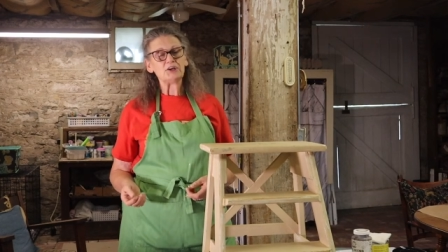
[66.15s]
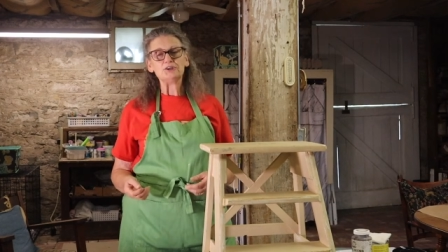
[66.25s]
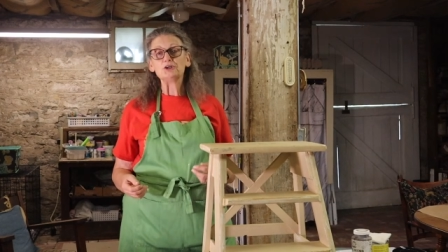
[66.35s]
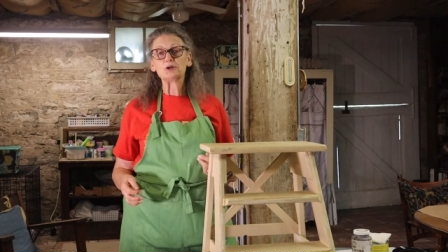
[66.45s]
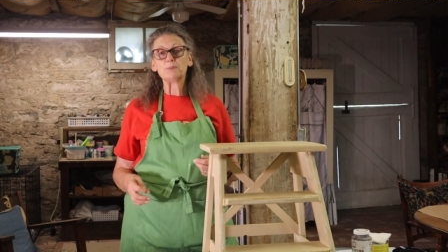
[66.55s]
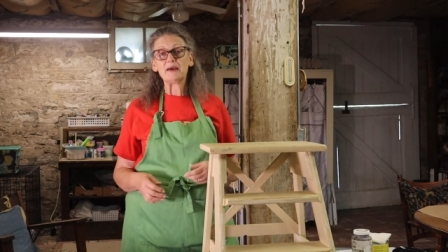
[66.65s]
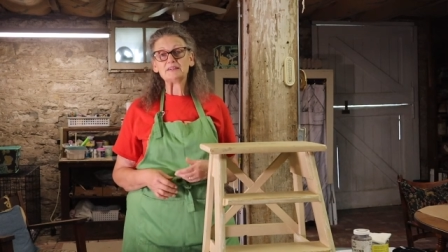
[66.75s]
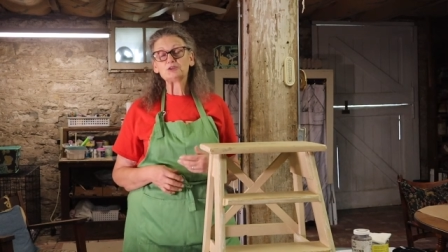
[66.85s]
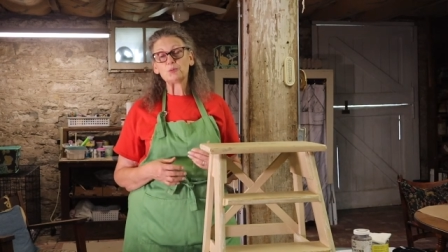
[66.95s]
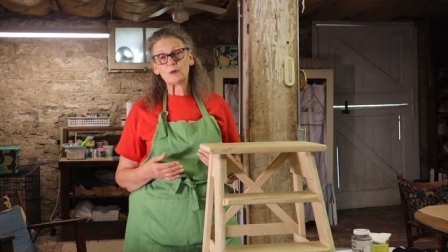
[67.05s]
you can pay
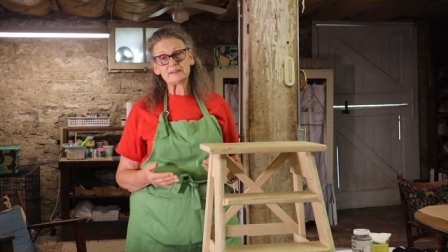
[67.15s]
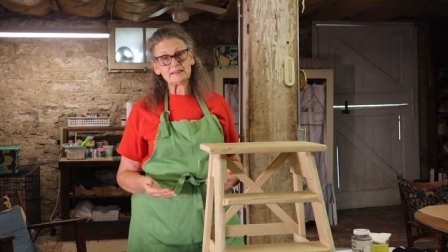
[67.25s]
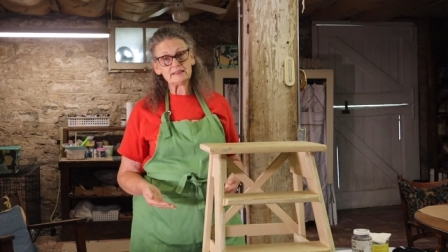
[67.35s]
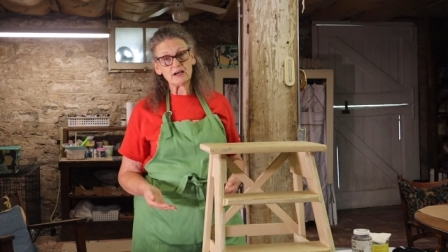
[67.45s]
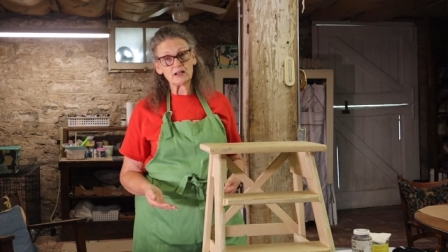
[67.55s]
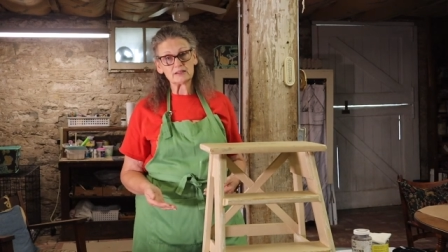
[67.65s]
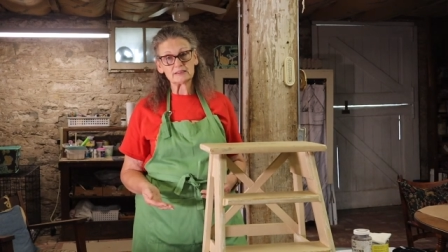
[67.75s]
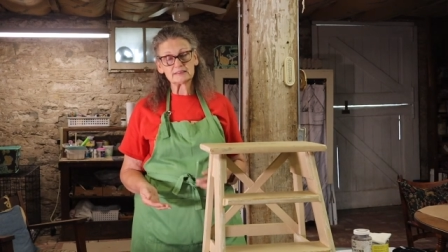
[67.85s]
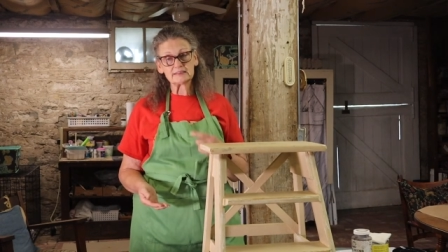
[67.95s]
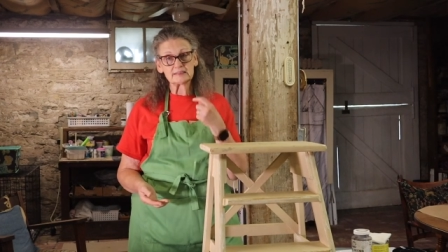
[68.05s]

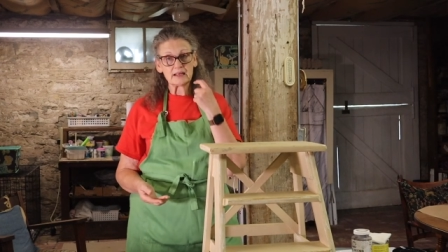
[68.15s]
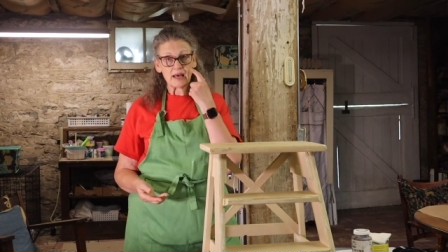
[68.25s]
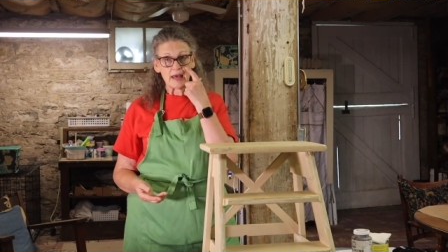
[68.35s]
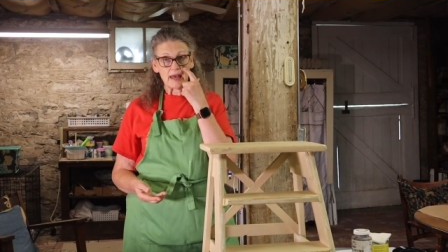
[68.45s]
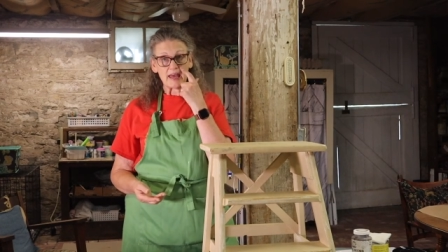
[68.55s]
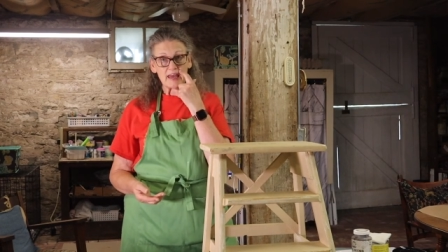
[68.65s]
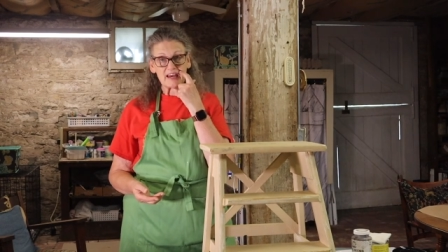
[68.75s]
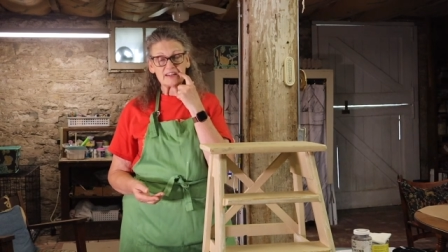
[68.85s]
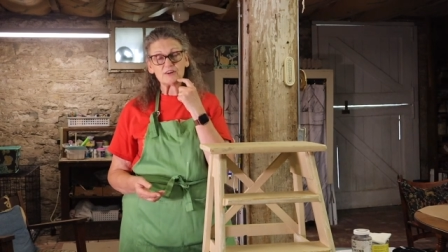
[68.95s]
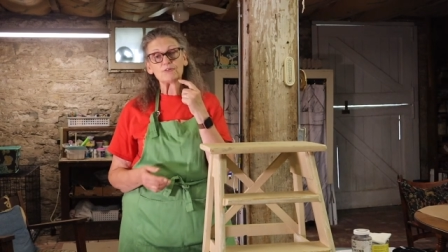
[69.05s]
$20
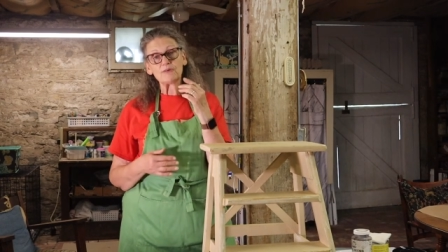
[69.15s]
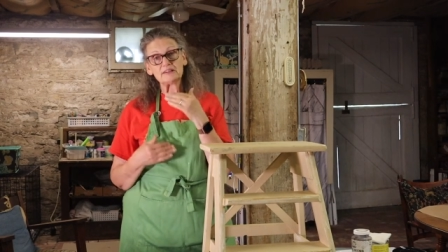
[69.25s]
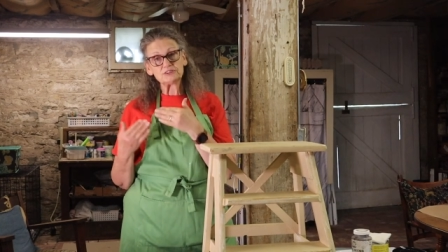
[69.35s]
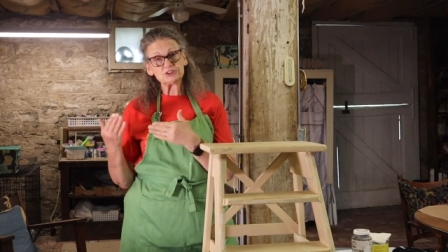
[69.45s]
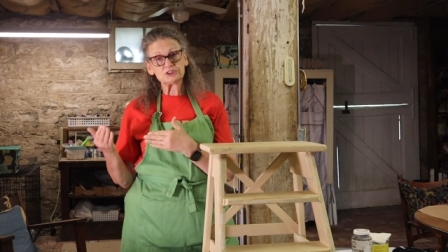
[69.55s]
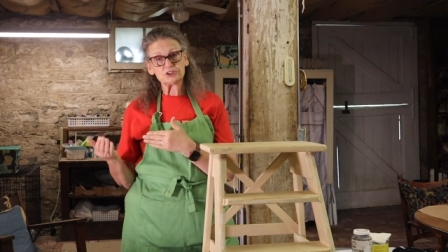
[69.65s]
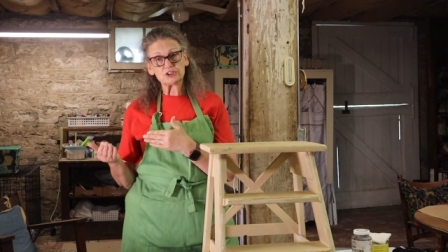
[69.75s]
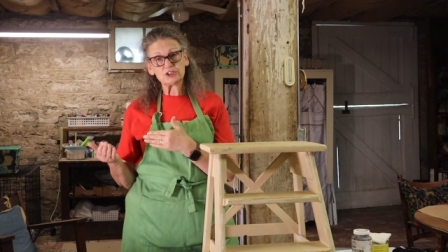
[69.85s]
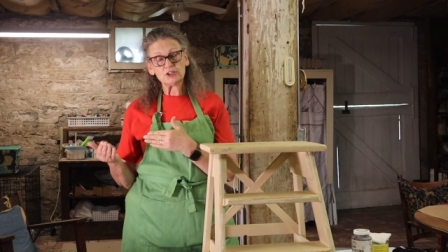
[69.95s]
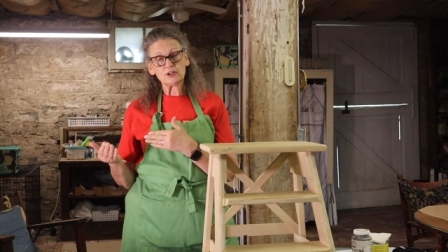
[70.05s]
and
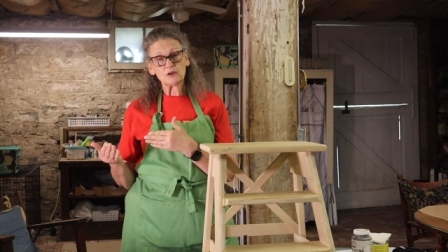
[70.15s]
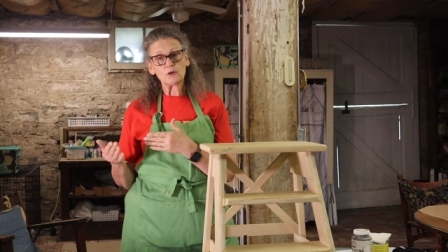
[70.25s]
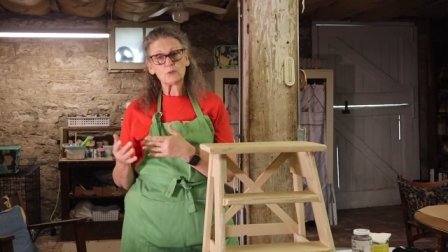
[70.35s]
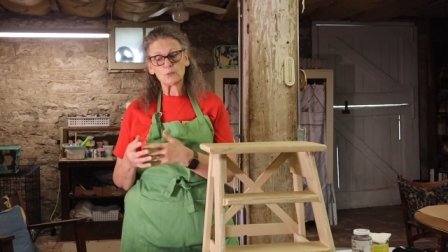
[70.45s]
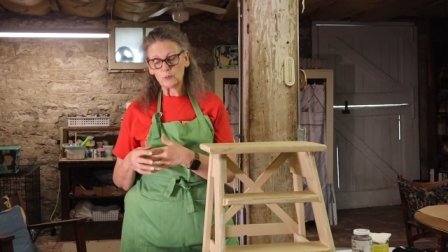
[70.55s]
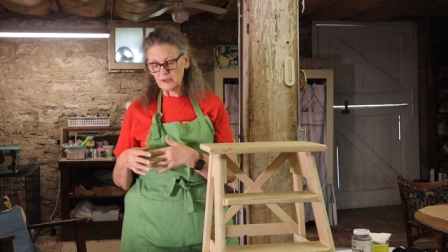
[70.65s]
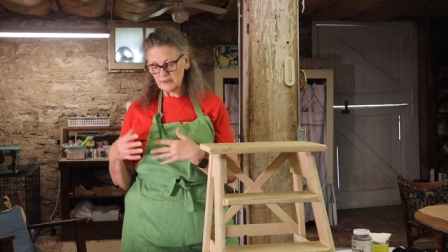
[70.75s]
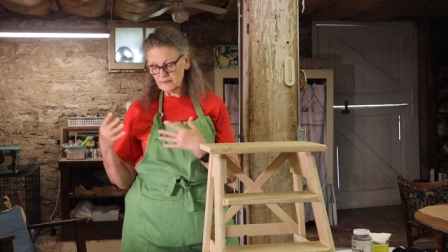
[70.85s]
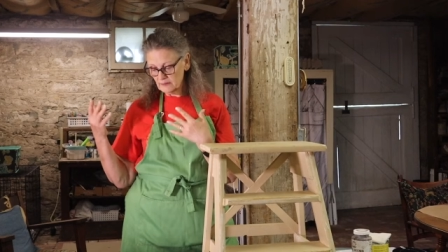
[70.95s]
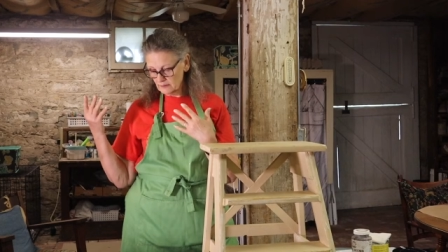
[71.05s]
register
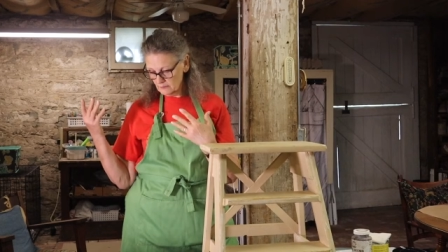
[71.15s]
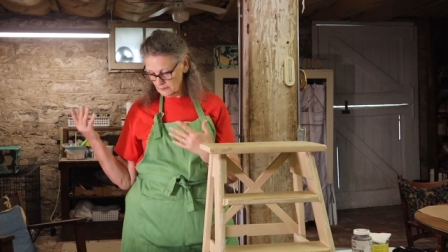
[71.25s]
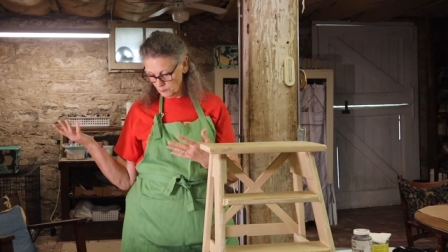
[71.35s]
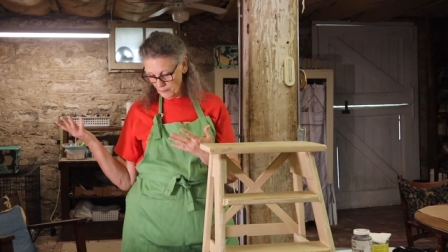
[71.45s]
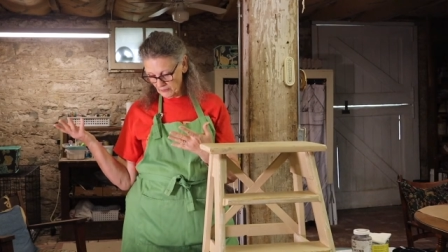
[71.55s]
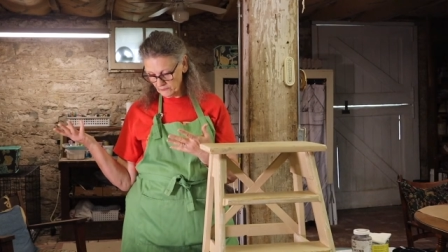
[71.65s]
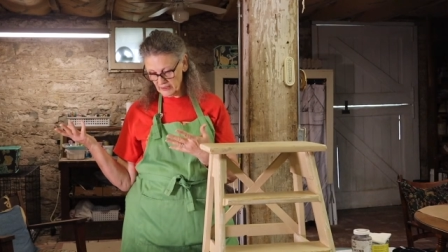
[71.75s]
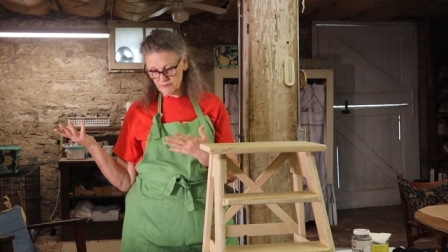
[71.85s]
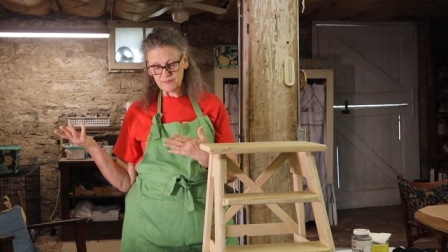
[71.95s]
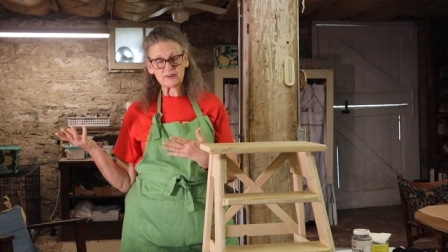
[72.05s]
with the
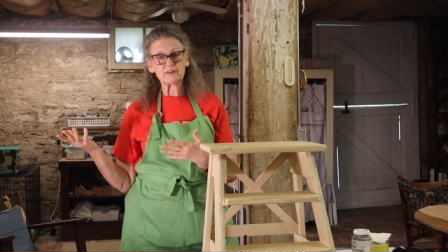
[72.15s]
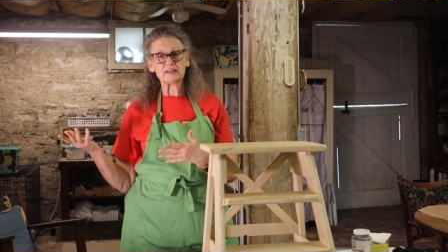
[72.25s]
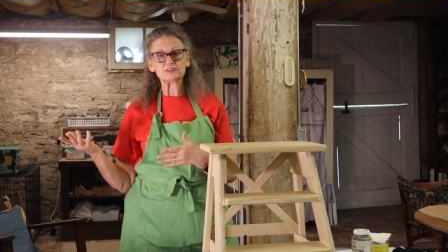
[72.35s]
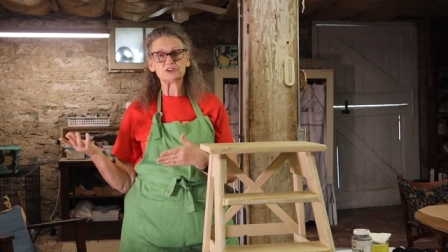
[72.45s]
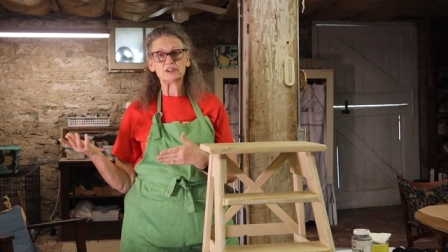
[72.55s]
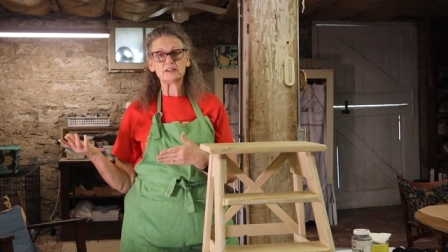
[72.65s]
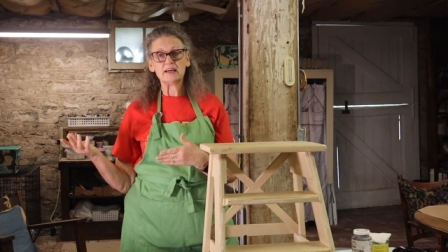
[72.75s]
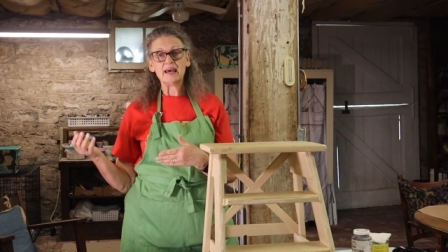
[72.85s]
Wildlife Federation,